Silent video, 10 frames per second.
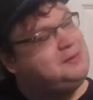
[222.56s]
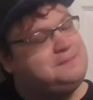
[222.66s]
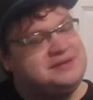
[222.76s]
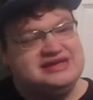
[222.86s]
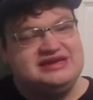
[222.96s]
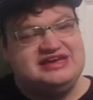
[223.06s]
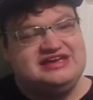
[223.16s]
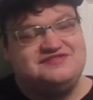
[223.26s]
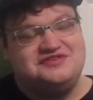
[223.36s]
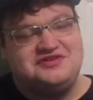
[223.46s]
being
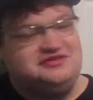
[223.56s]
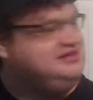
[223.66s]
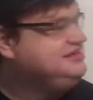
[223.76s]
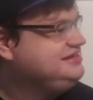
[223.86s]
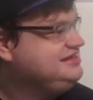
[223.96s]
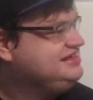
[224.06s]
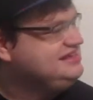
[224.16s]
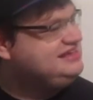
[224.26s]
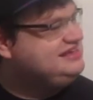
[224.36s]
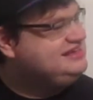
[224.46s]
evil,
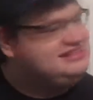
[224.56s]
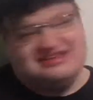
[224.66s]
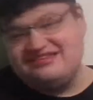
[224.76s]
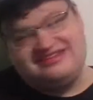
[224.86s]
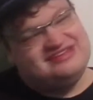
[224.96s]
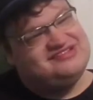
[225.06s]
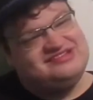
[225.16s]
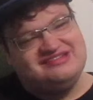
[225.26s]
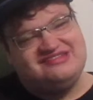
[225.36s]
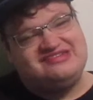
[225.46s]
that still
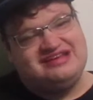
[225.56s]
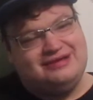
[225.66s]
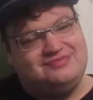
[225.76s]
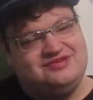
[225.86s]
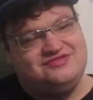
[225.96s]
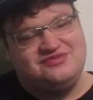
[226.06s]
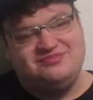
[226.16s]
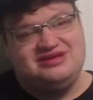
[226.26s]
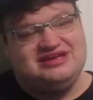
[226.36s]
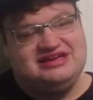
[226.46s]
doesn't stop you from
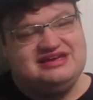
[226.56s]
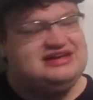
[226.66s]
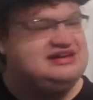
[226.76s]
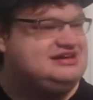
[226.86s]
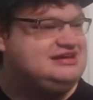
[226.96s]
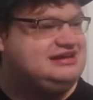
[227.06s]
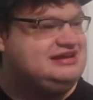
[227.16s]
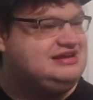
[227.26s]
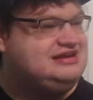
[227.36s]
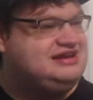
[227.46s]
being
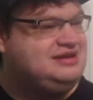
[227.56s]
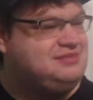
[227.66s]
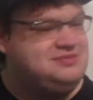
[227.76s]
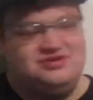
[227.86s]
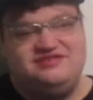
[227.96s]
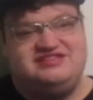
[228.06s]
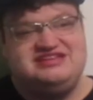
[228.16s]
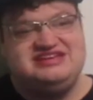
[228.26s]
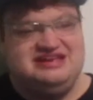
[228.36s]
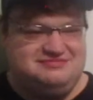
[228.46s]
a member of the
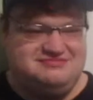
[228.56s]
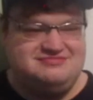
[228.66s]
team.